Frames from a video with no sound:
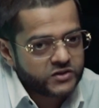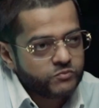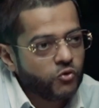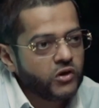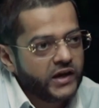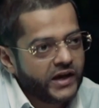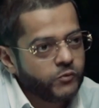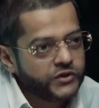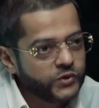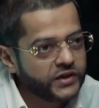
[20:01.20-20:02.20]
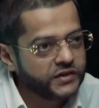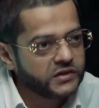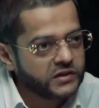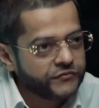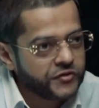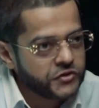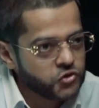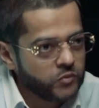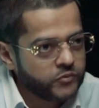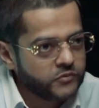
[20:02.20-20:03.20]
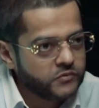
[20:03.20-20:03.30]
it's more like we're doing a delivery job.